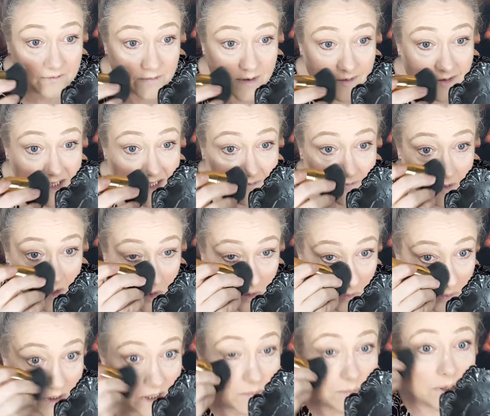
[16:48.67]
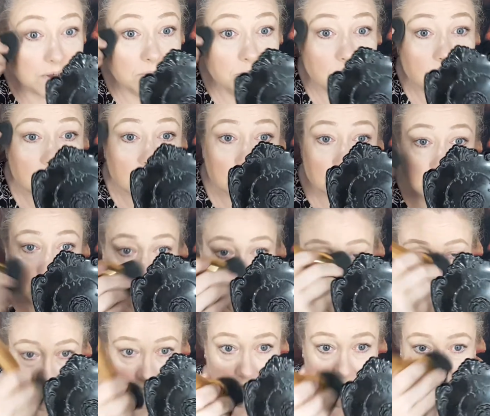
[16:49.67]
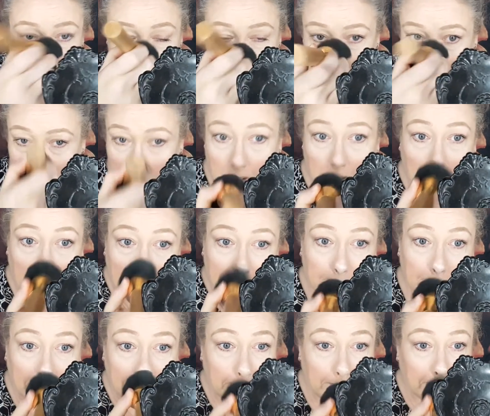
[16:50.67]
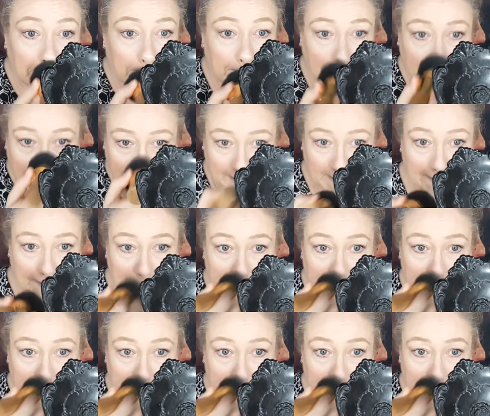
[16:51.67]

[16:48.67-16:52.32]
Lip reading: Very difficult with a big brush. I should have got really a smaller brush, shouldn't I?